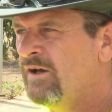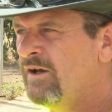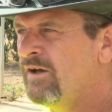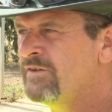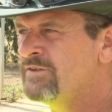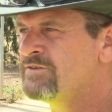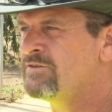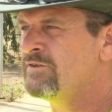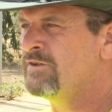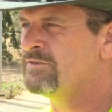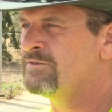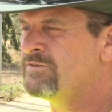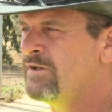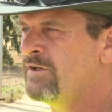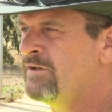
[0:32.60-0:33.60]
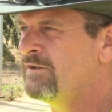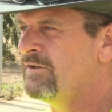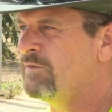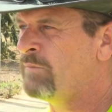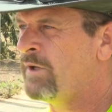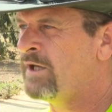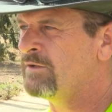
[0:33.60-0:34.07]
Uh, this site's an
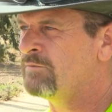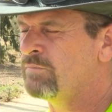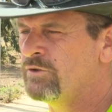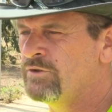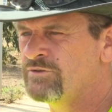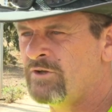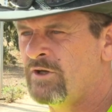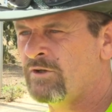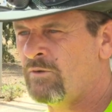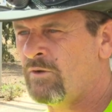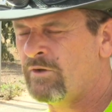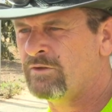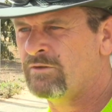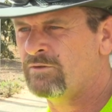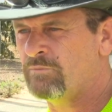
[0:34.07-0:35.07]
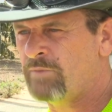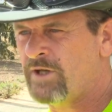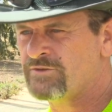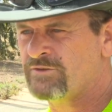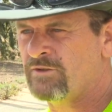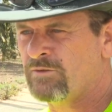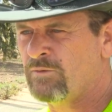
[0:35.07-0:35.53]
abandoned uh, bluestone quarry or
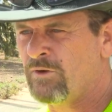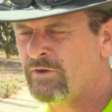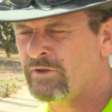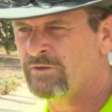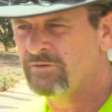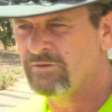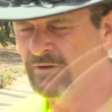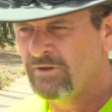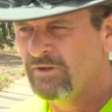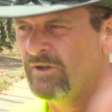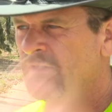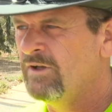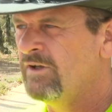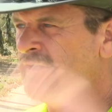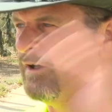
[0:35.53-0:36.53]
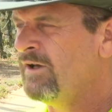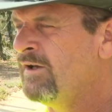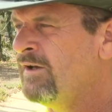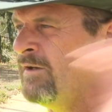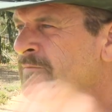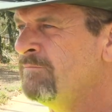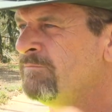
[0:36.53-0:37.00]
basalt quarry
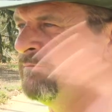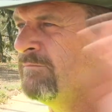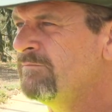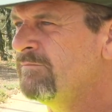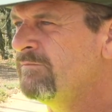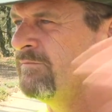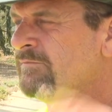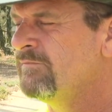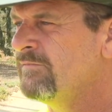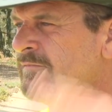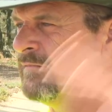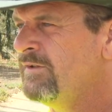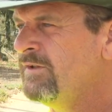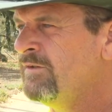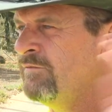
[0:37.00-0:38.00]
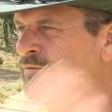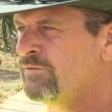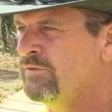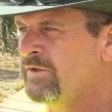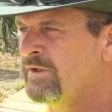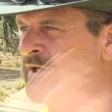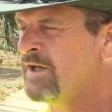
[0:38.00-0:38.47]
um, and
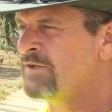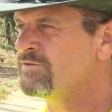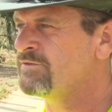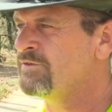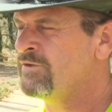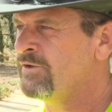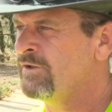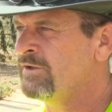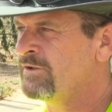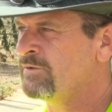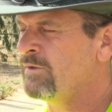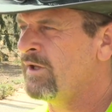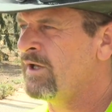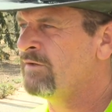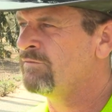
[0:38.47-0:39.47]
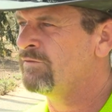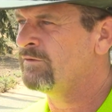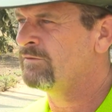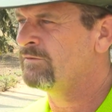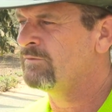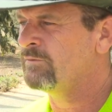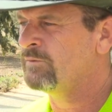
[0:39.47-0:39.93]
for the council to turn it into a
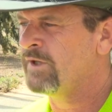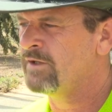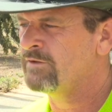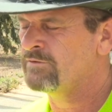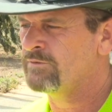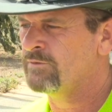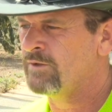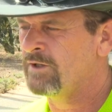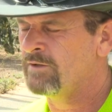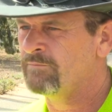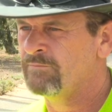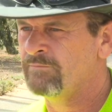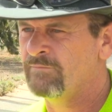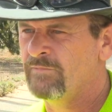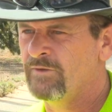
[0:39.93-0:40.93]
landfill we had to um,